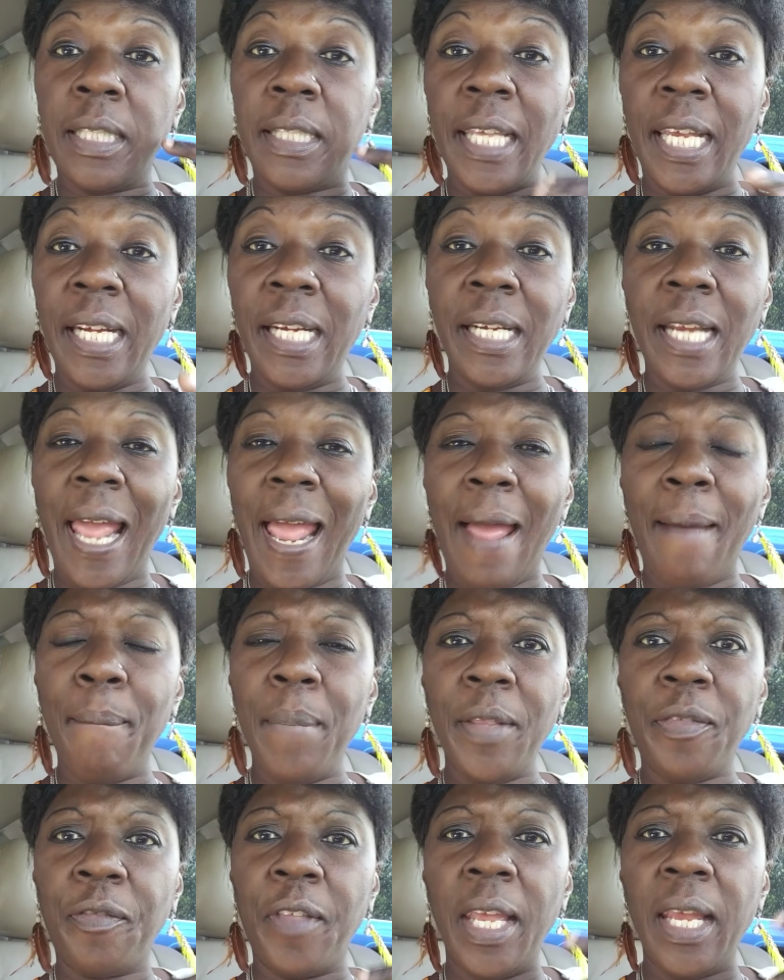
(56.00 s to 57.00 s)
then it had
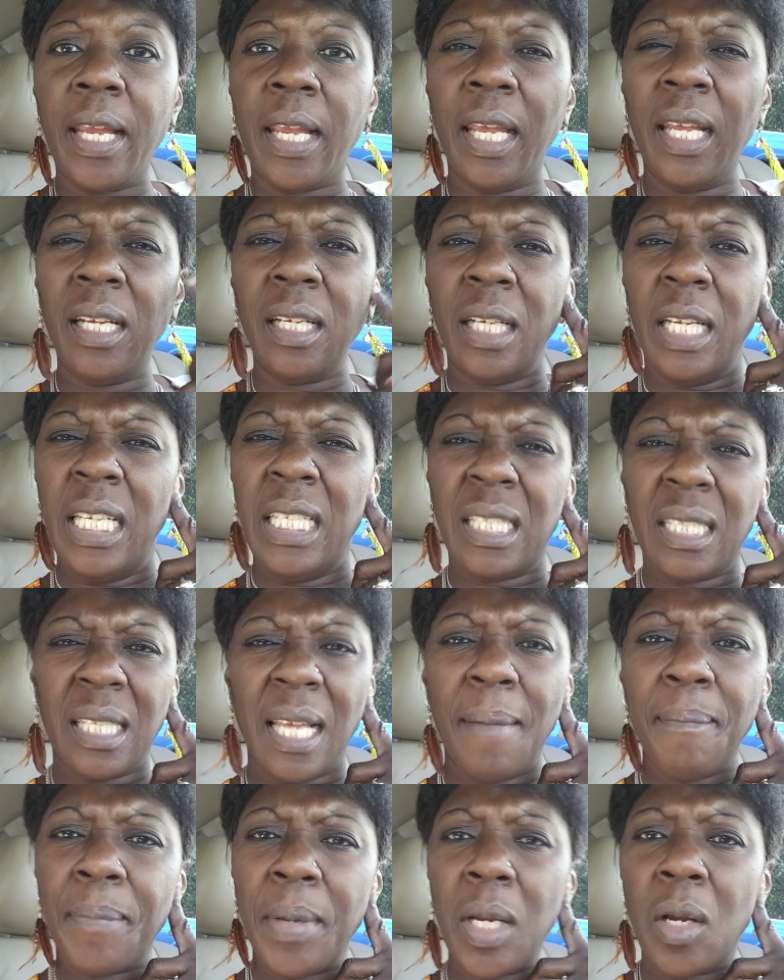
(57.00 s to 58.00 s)
me thinking, is
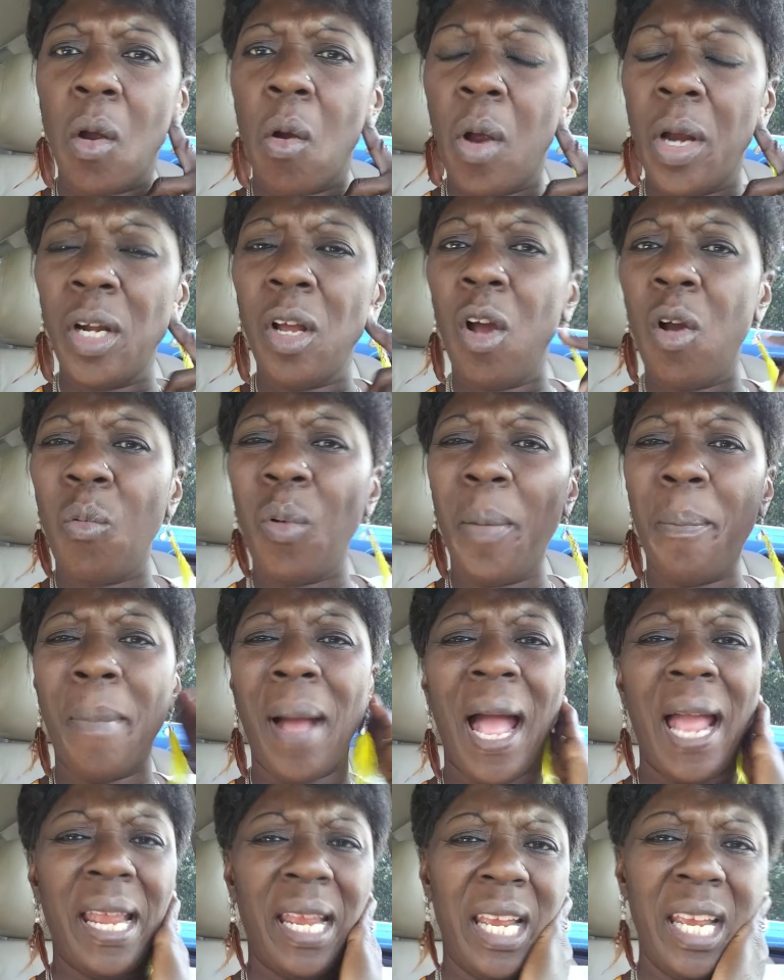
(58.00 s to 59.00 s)
something going on with
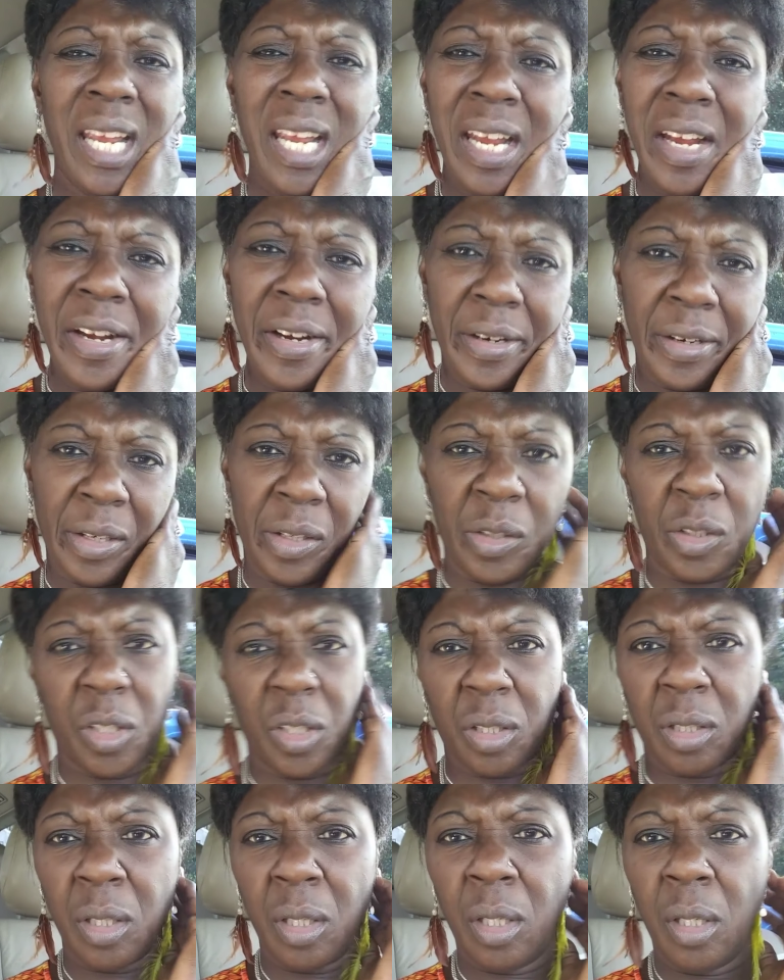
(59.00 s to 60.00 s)
my
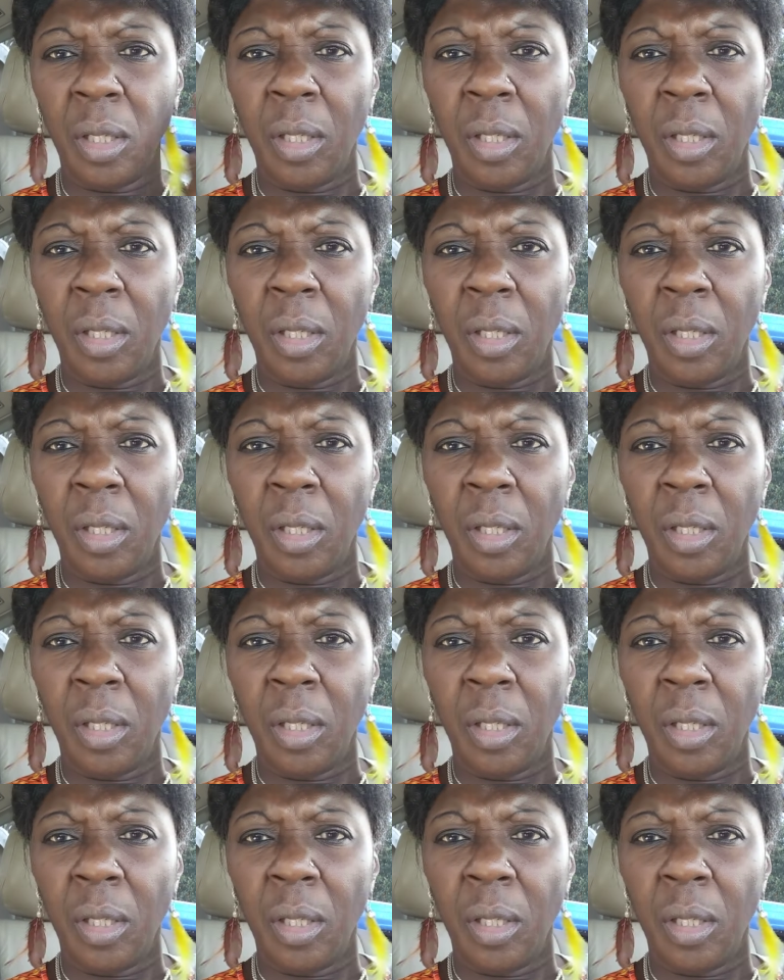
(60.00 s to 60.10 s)
ears?